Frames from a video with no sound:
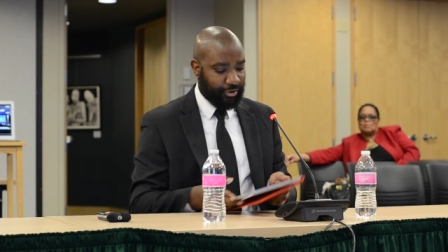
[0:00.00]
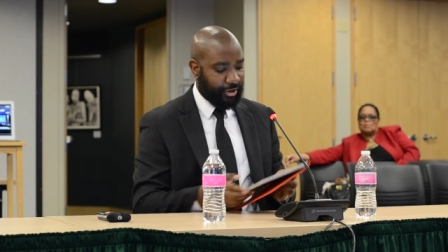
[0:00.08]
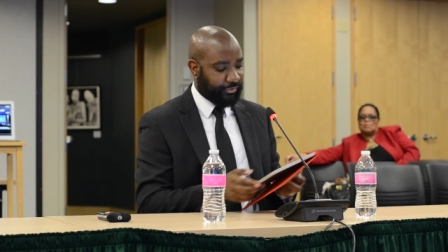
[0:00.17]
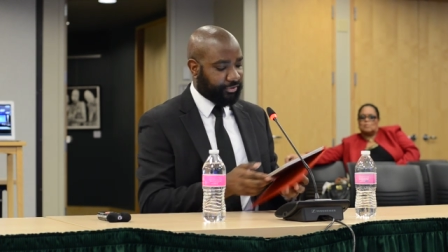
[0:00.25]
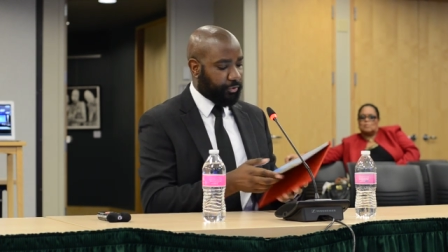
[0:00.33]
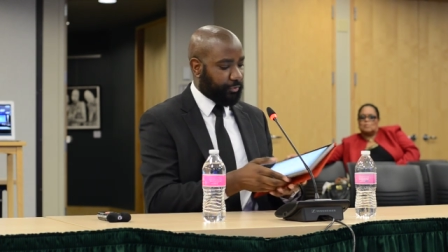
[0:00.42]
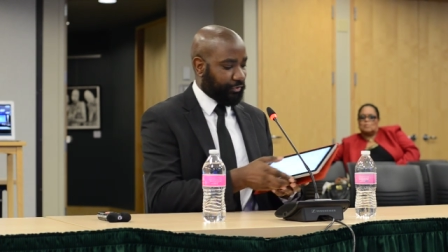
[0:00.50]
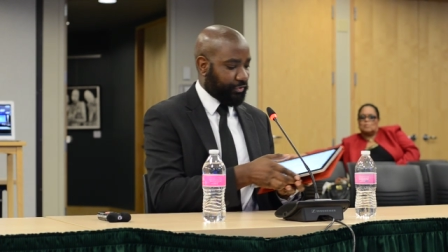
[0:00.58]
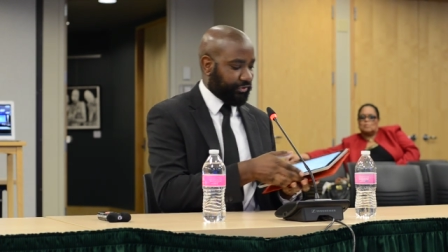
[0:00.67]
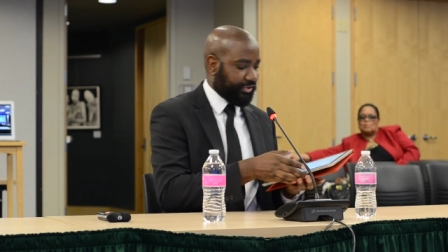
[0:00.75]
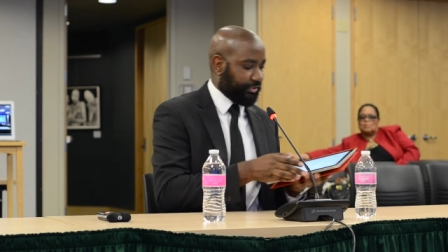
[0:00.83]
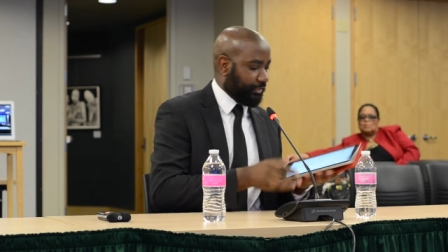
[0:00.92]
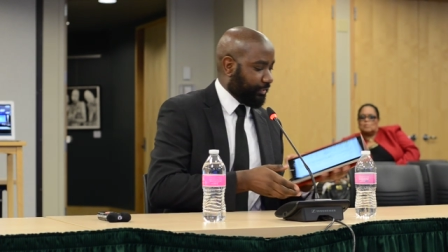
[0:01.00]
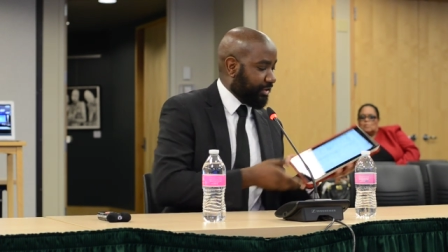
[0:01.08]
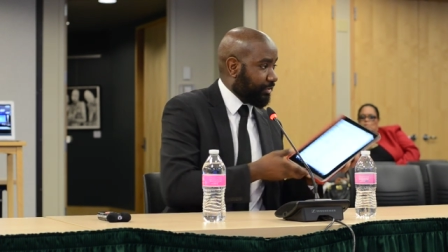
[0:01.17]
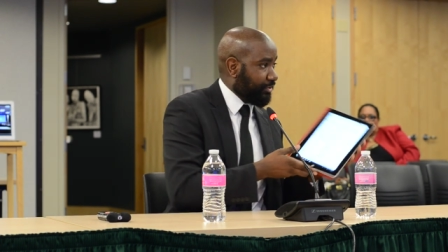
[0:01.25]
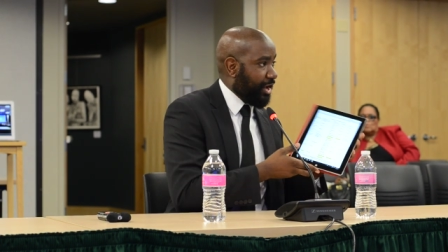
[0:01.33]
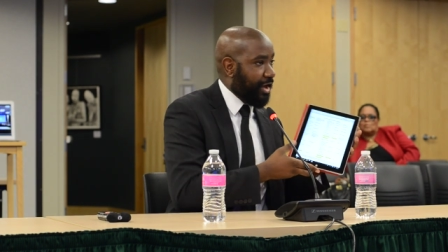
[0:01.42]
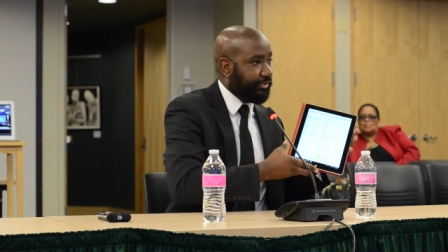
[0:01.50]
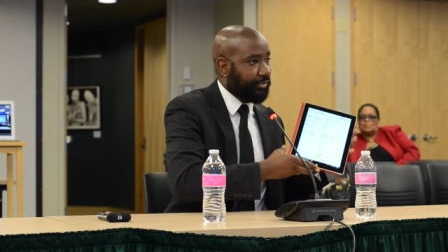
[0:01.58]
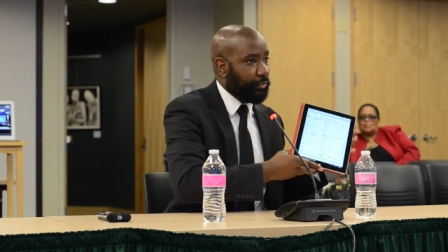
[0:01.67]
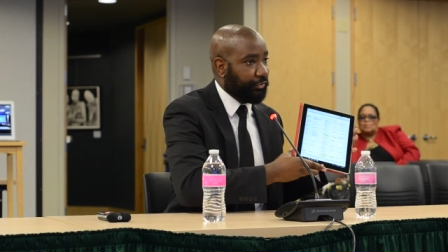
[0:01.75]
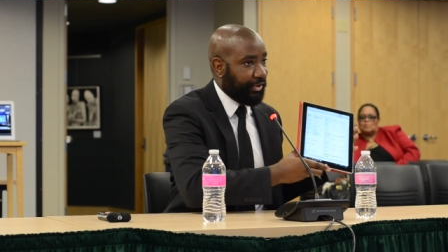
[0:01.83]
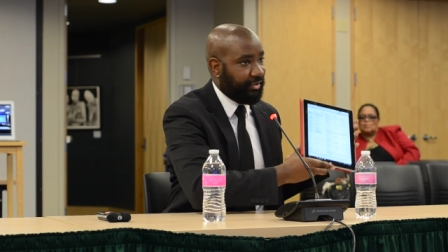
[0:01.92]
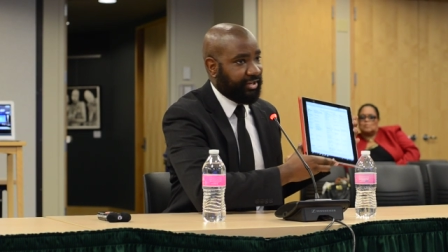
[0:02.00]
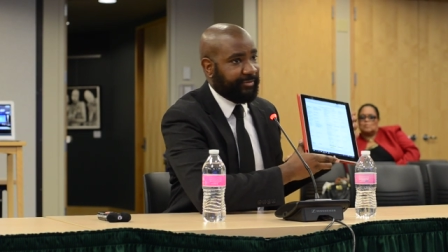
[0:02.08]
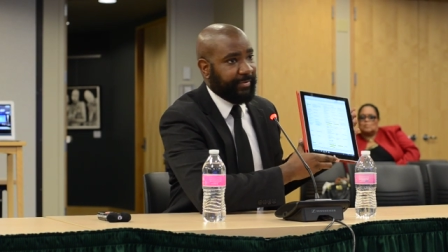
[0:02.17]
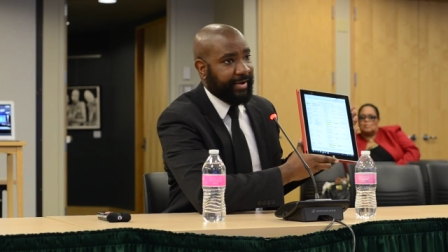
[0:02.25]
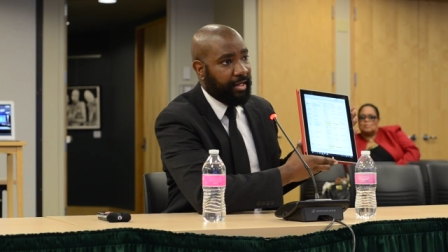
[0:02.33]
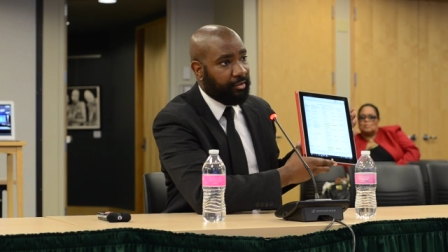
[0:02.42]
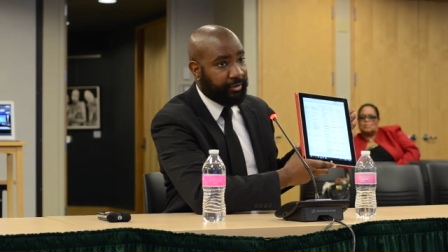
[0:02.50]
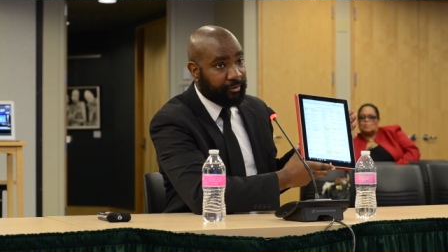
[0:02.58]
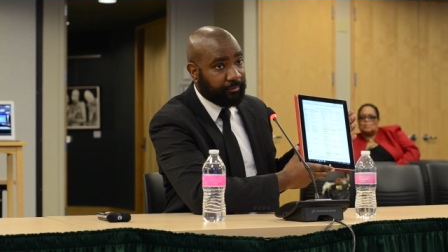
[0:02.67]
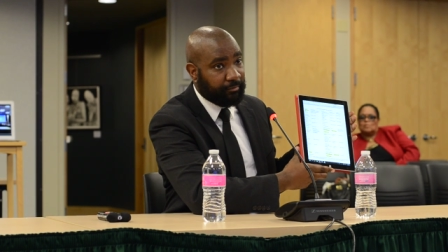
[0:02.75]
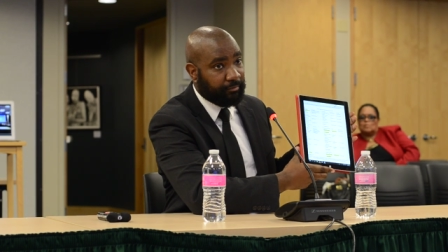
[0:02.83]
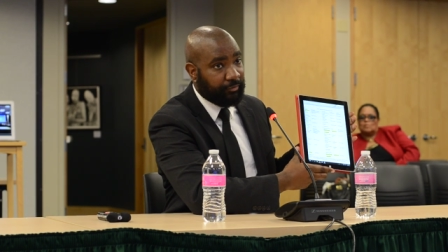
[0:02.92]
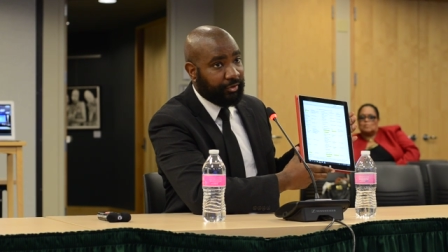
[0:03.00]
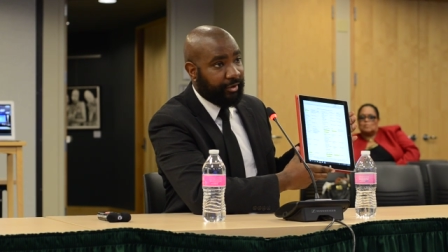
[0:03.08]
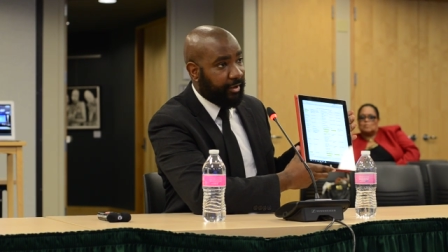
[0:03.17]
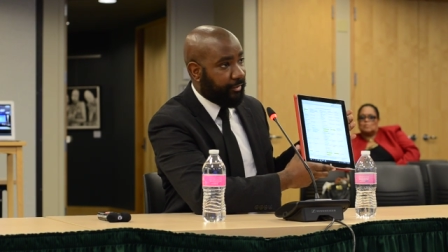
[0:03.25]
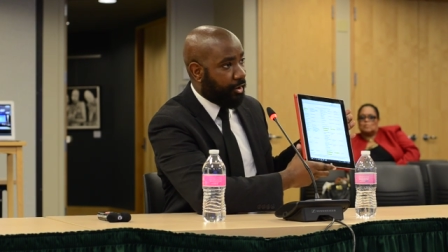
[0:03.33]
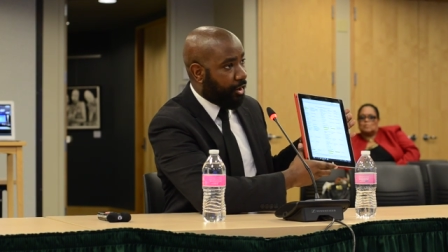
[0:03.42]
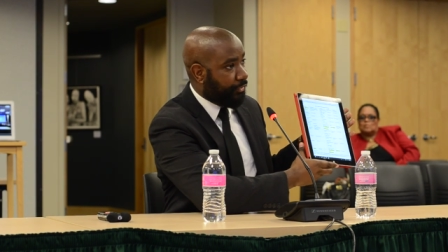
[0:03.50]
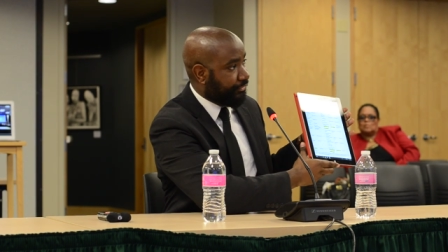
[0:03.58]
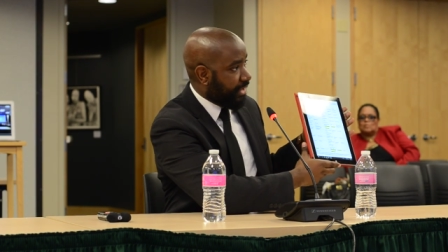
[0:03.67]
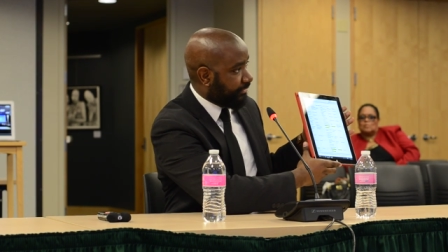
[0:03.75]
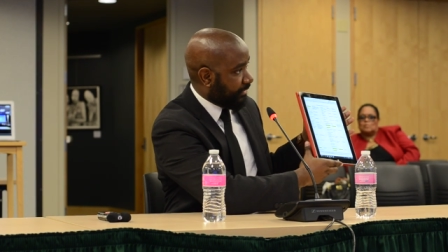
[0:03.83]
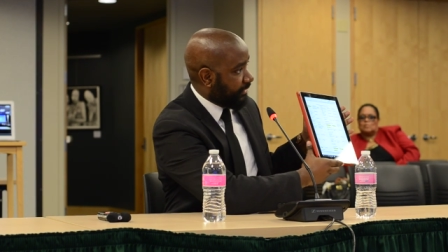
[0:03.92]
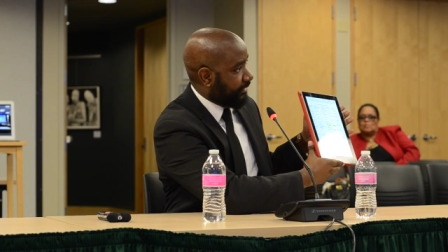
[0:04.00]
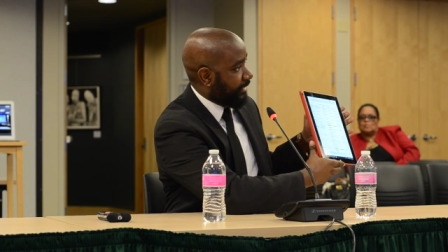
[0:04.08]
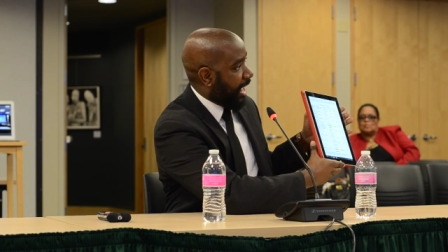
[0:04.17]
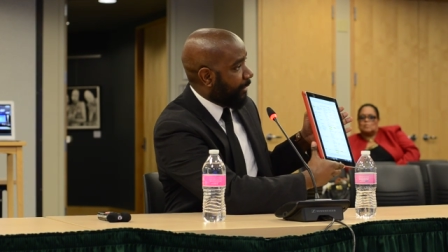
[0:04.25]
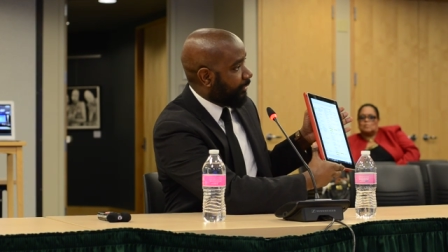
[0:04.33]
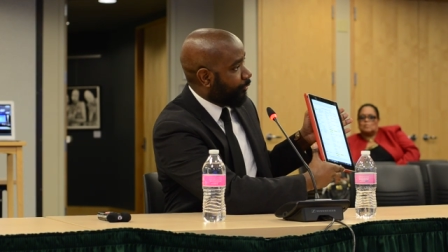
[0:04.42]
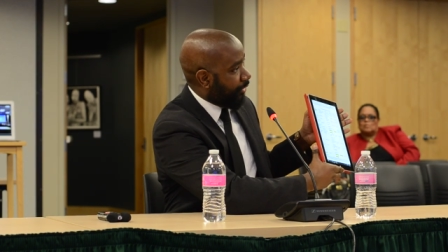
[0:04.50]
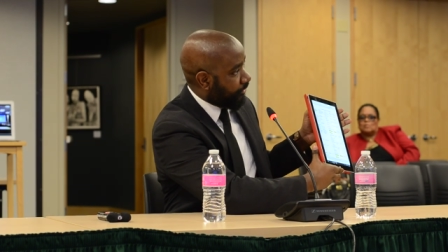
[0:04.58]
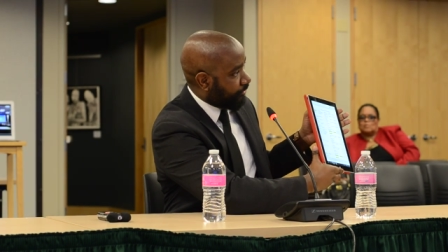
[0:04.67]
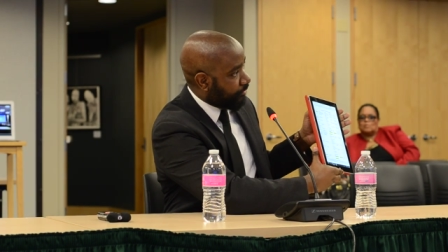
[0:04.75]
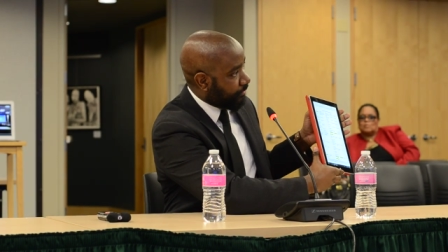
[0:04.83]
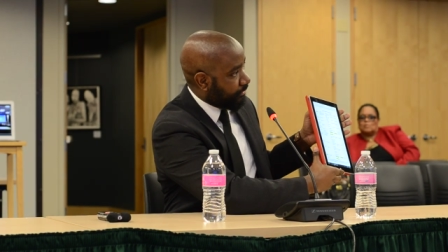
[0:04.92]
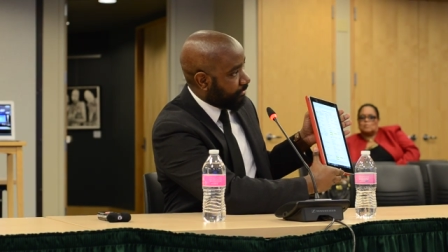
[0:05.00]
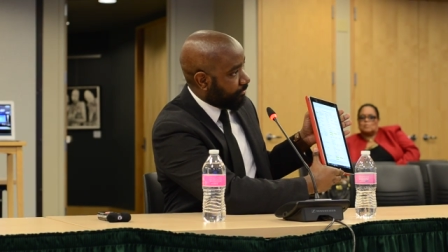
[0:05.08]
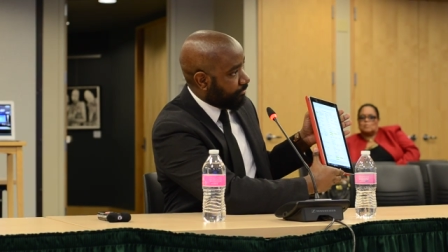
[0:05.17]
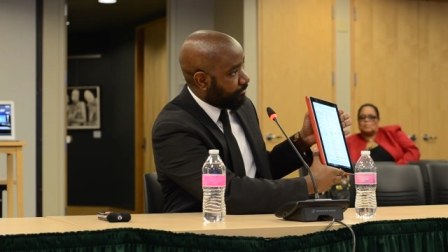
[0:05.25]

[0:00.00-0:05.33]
And so this is Lincoln High School's assessment calendar and all the testing that's going to happen with our students.